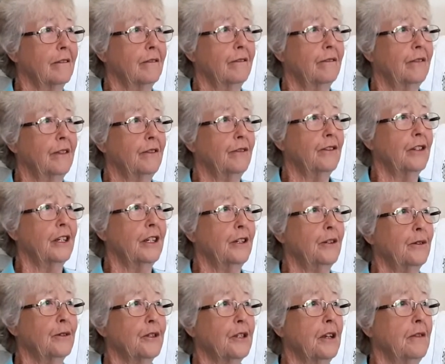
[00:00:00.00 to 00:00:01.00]
15
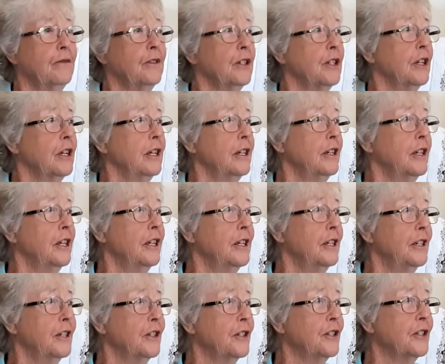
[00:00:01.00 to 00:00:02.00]
or 17
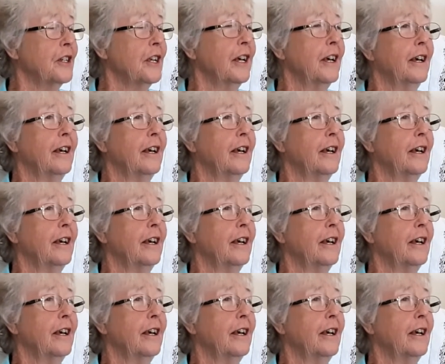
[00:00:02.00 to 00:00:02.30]
years,